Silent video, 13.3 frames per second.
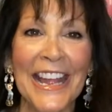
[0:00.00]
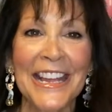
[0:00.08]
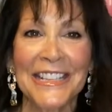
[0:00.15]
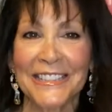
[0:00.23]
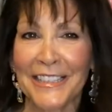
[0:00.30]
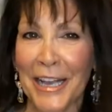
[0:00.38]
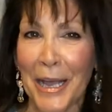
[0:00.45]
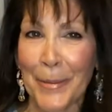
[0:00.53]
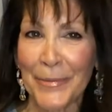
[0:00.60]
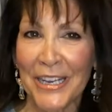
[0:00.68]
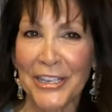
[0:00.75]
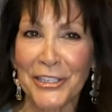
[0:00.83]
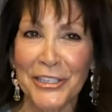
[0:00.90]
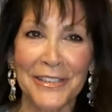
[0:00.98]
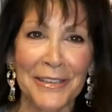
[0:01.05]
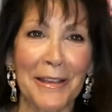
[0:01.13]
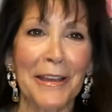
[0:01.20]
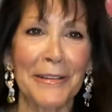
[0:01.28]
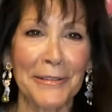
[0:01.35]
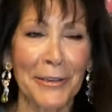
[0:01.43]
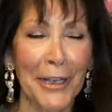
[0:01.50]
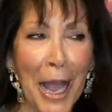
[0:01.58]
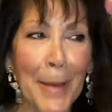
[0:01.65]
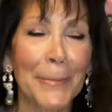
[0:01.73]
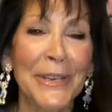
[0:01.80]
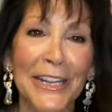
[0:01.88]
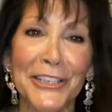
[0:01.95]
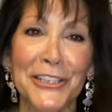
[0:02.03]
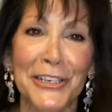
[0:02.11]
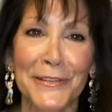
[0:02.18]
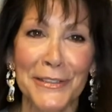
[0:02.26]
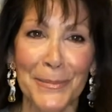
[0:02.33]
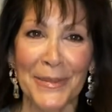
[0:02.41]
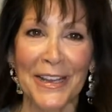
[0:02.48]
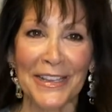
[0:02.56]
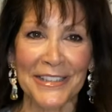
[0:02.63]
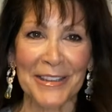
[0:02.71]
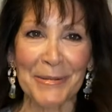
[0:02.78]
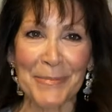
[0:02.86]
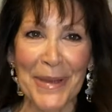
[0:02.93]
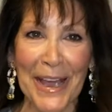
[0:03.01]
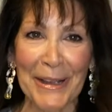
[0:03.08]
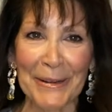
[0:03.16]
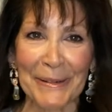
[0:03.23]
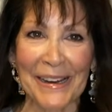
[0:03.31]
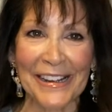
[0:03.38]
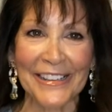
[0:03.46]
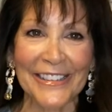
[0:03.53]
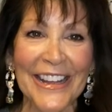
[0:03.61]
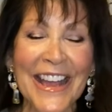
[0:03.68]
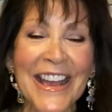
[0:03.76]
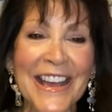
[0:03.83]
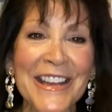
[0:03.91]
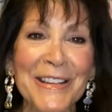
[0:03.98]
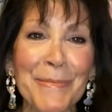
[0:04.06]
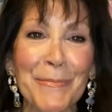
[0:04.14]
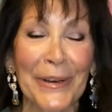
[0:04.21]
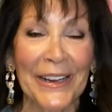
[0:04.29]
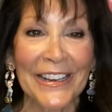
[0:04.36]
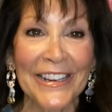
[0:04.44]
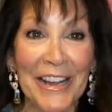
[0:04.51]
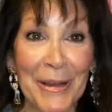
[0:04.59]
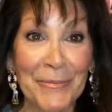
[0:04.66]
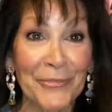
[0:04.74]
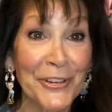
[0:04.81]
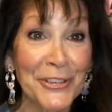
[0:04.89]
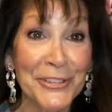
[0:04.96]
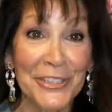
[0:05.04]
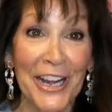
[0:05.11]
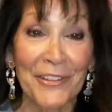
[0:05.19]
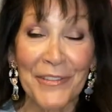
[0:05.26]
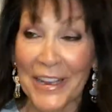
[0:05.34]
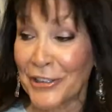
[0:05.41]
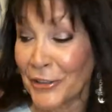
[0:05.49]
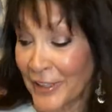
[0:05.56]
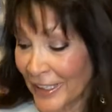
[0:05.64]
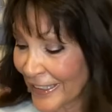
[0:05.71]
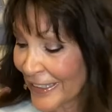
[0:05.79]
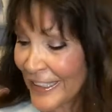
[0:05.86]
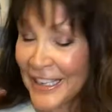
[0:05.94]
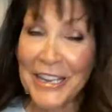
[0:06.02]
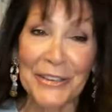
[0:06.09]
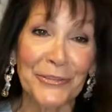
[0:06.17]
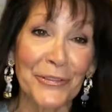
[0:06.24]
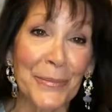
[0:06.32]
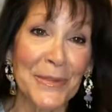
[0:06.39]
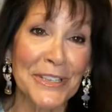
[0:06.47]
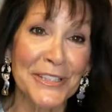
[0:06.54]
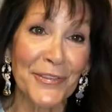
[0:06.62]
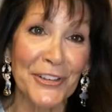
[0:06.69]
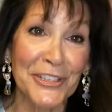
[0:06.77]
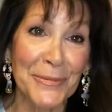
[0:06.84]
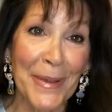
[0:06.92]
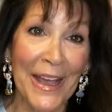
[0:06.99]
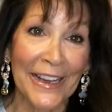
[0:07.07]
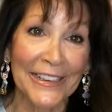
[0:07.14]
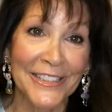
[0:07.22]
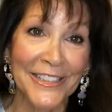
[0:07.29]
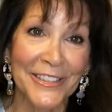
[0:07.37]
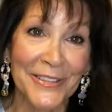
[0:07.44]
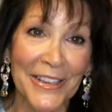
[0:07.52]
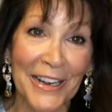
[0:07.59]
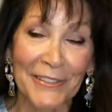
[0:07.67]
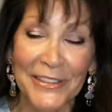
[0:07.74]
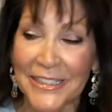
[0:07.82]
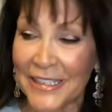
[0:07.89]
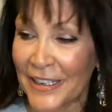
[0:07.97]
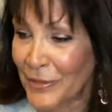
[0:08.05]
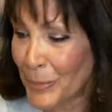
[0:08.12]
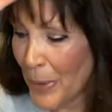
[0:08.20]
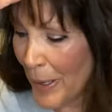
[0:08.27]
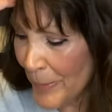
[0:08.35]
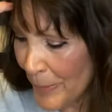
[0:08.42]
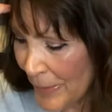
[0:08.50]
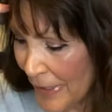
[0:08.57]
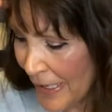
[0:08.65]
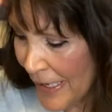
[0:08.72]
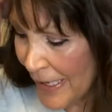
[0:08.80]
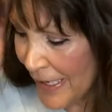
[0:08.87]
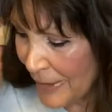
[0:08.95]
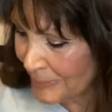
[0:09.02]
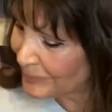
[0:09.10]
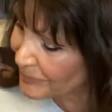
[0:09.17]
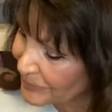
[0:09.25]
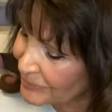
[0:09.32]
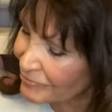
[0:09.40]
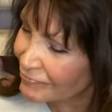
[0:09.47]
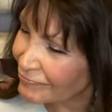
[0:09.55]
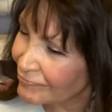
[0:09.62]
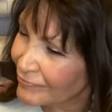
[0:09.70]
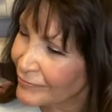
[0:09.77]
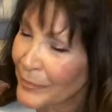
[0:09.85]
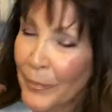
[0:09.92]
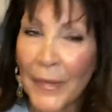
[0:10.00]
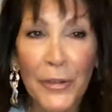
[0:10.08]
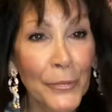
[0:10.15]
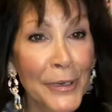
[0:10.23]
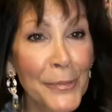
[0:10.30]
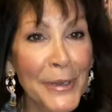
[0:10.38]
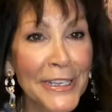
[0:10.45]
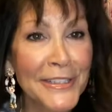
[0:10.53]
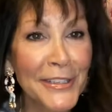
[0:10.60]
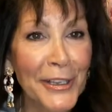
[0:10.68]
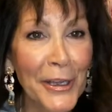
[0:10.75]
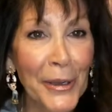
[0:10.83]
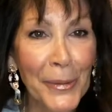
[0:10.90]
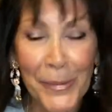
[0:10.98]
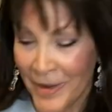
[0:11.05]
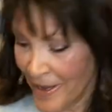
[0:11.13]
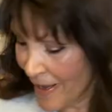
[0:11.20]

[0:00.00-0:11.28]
It's a combination of some things in the background. But first off, and you'll get a little hint from this first package too that I received probably 3 weeks ago.